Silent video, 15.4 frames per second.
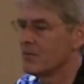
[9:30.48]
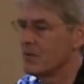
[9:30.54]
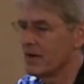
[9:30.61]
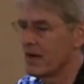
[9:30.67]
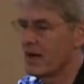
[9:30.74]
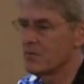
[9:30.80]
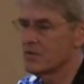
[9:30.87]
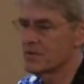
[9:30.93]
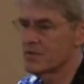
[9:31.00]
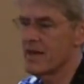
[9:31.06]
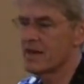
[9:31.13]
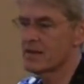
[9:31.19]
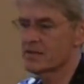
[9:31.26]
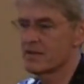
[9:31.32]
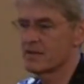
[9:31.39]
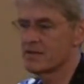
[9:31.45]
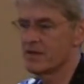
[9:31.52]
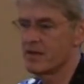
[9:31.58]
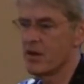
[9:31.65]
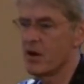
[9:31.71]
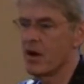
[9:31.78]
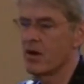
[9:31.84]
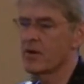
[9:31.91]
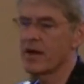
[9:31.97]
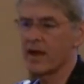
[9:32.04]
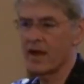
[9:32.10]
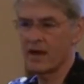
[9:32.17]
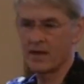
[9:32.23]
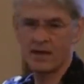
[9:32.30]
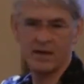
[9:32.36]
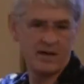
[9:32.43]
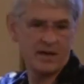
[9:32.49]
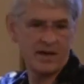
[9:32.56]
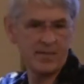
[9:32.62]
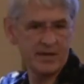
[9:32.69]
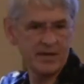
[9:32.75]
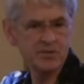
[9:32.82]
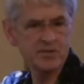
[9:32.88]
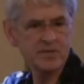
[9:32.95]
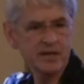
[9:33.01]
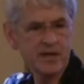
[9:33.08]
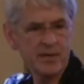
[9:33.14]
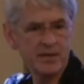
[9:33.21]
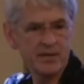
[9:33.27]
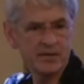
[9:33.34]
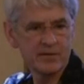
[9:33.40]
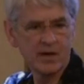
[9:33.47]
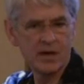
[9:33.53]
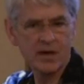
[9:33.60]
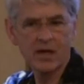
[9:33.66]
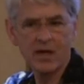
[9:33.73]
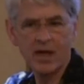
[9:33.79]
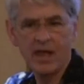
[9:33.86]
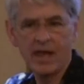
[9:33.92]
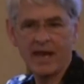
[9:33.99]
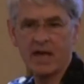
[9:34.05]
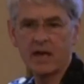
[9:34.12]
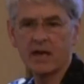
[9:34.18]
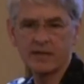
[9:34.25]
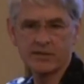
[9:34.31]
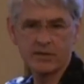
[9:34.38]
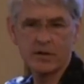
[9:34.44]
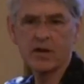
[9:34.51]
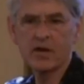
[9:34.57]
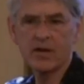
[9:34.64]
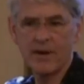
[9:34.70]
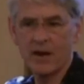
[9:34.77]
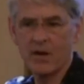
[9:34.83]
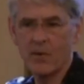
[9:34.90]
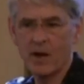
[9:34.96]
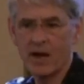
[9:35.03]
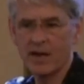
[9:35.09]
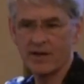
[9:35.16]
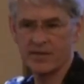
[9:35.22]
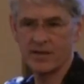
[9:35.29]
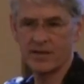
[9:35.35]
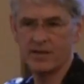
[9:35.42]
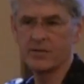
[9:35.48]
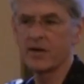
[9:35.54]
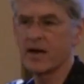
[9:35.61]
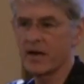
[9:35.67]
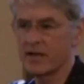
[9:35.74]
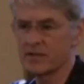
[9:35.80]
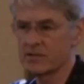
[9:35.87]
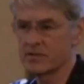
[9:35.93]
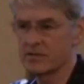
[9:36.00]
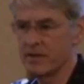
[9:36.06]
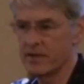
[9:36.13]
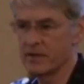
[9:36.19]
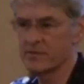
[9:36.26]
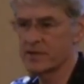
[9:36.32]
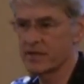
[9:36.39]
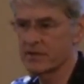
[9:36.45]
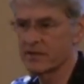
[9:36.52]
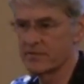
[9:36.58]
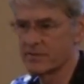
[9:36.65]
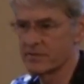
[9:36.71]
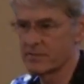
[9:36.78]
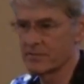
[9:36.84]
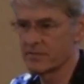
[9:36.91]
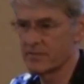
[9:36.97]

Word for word: when I was asked, I said, okay, I, I'd be interested in coming to talk can I talk about why I think you guys need objectivism?